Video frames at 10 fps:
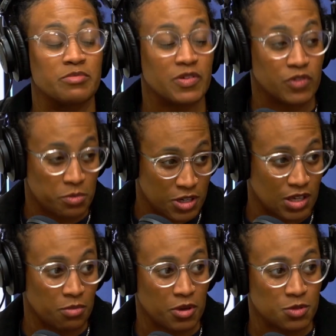of
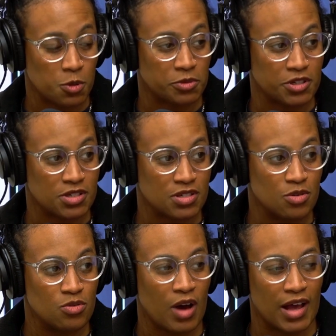Dominican baseball players,
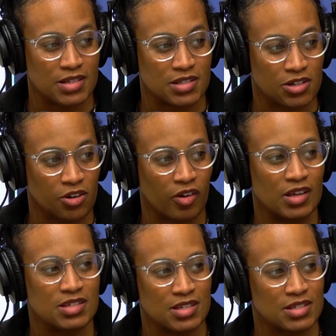who has the
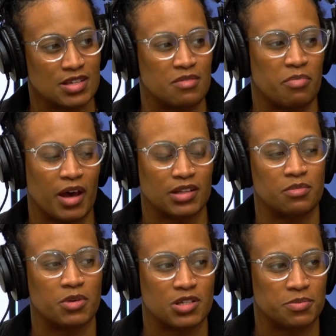craziest impact
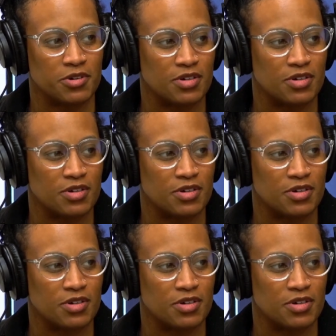in baseball?